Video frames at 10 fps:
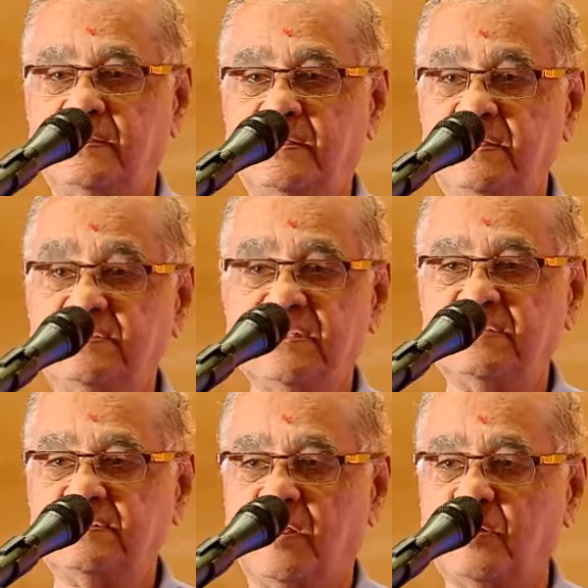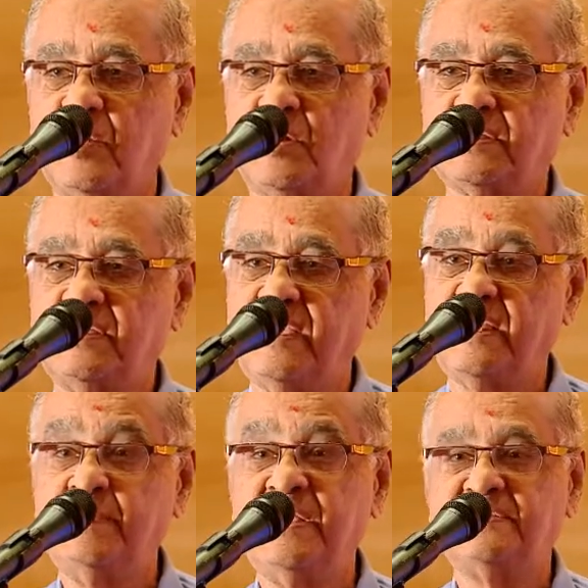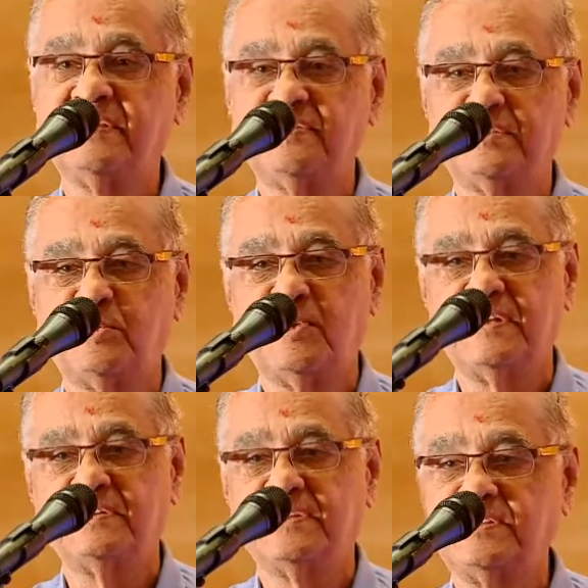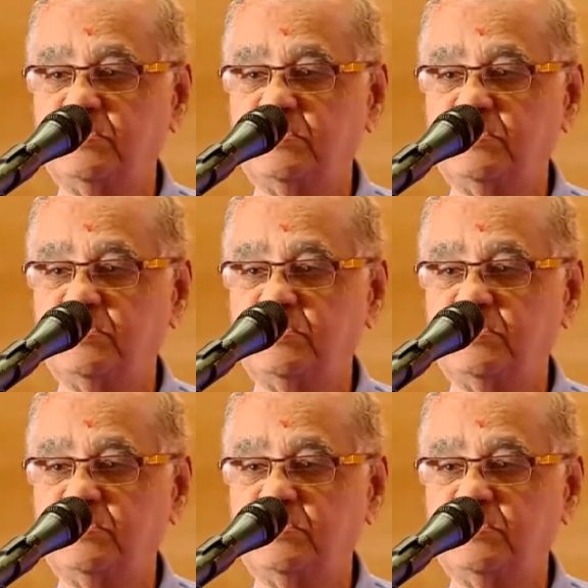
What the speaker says: Teachers are not the enemies of students and